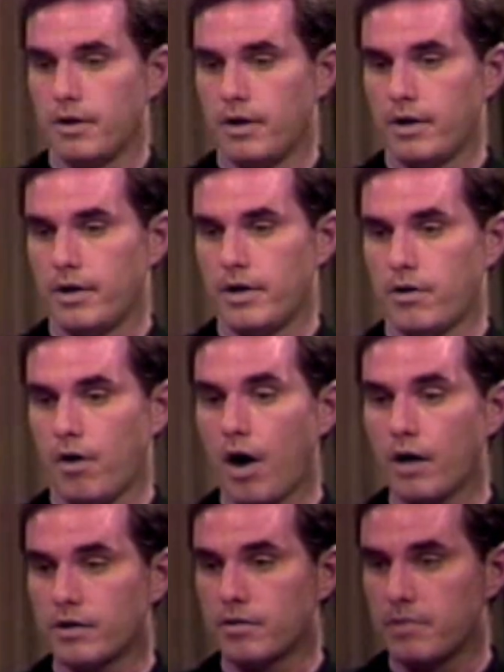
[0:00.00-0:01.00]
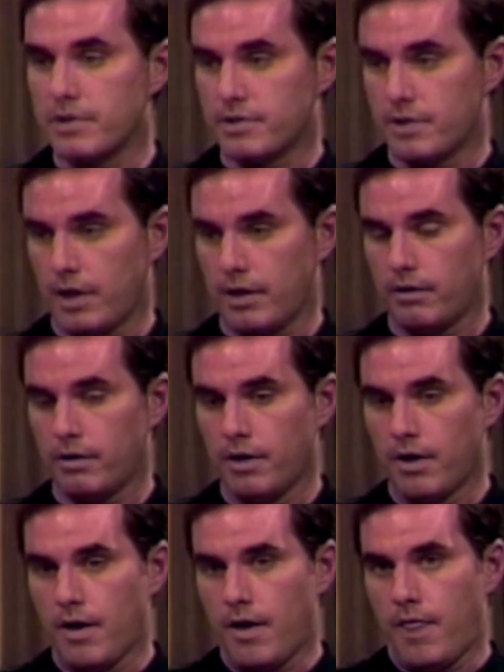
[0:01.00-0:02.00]
it ought to be said
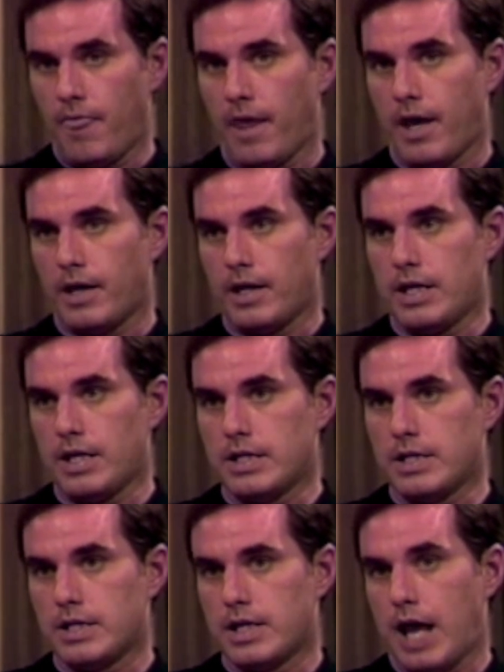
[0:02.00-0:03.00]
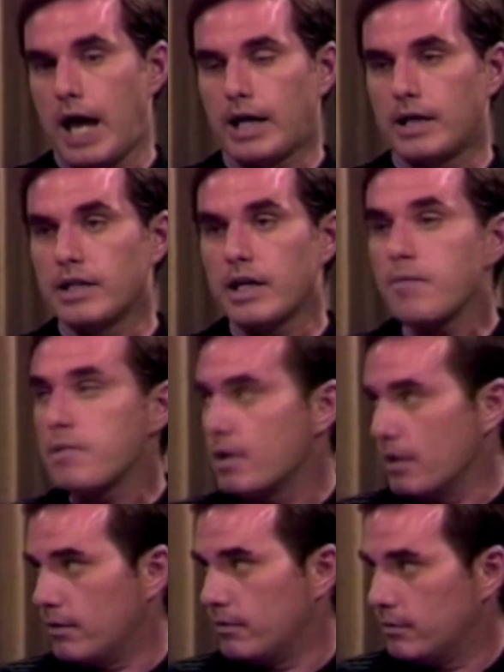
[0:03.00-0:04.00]
that in
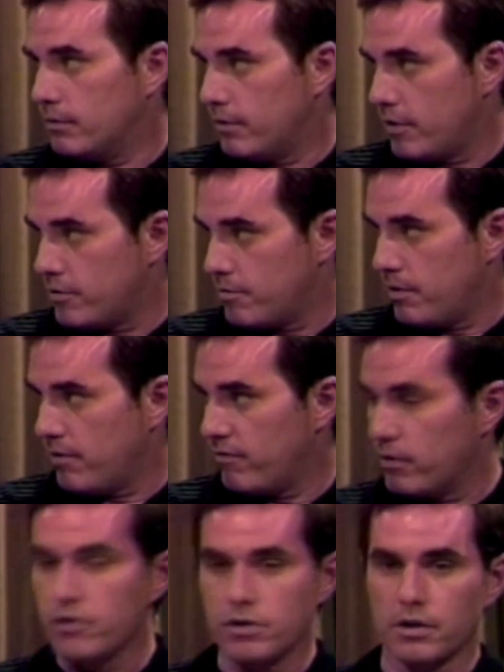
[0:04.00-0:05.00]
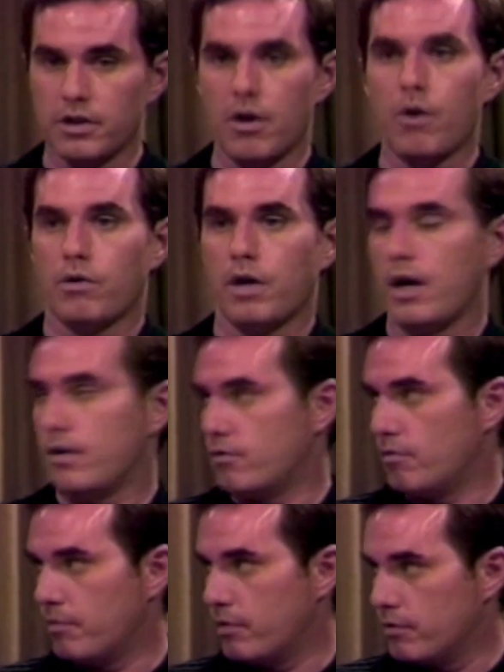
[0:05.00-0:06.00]
academia, there's been virtually no
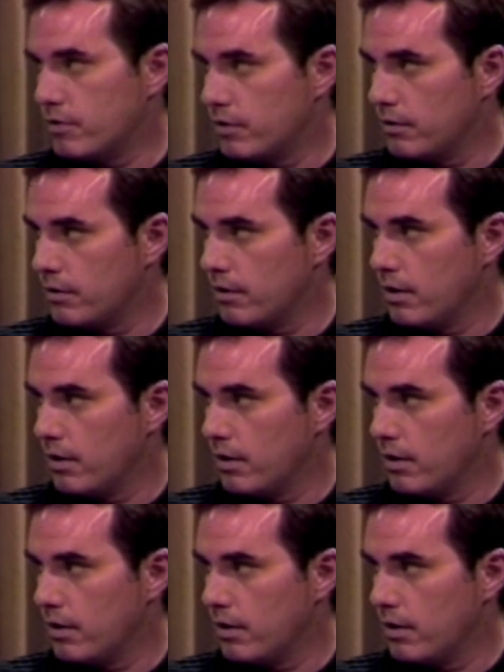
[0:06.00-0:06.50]
contribution.